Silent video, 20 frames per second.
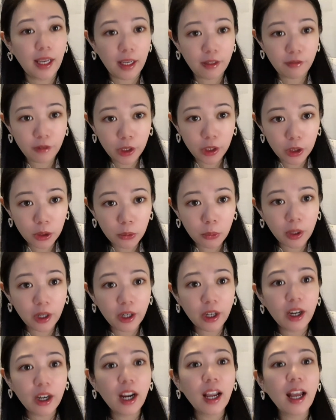if you
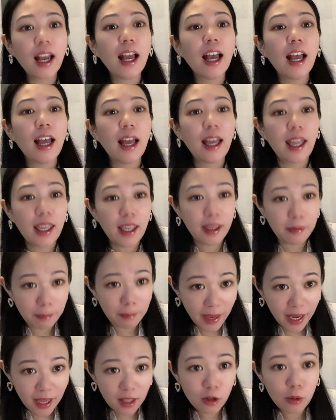were a
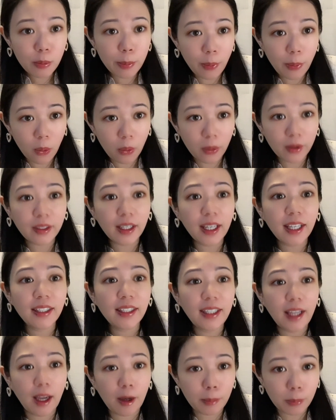male born
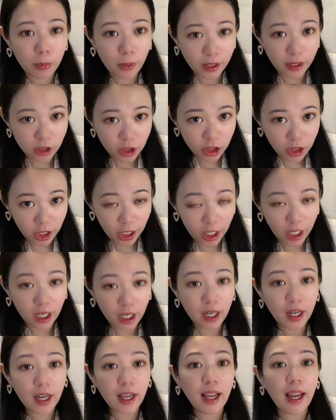in yang branch
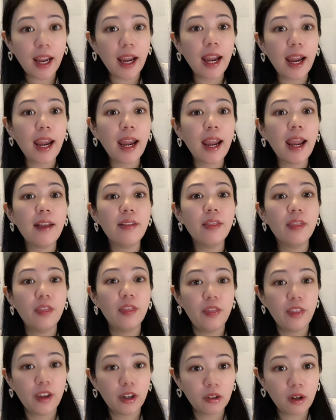year and
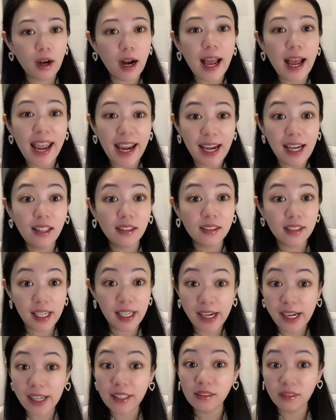there are
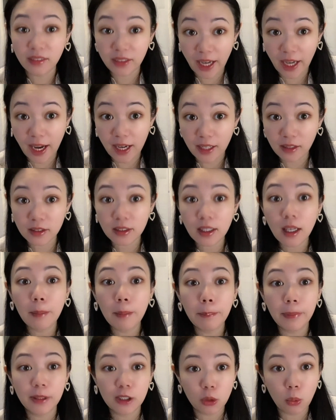18 days
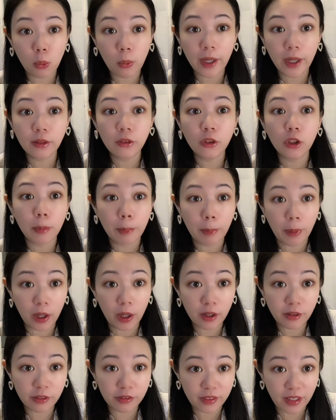between your
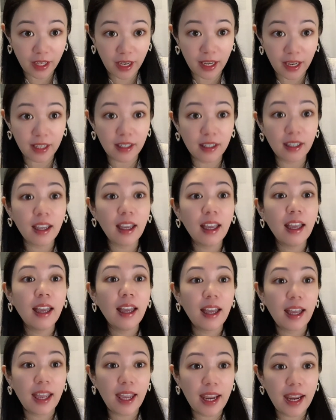birthday
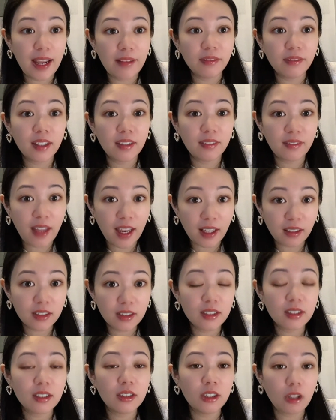and the
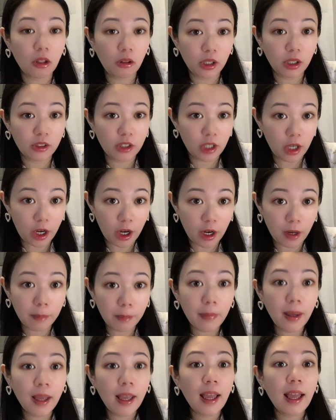next solar
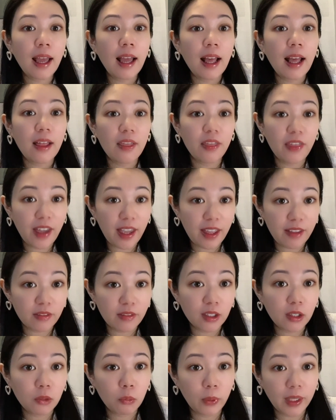term,
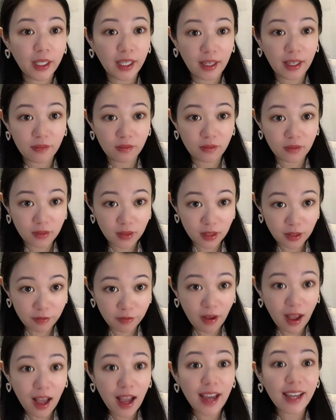then we can
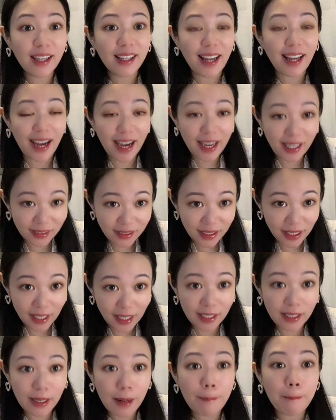divide
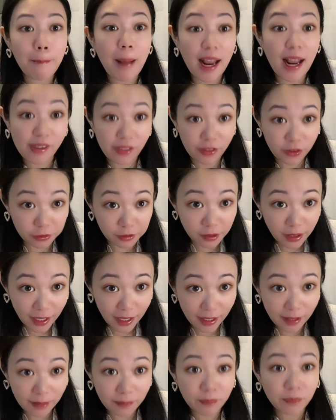18 by
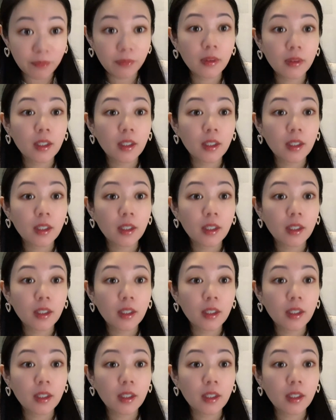3.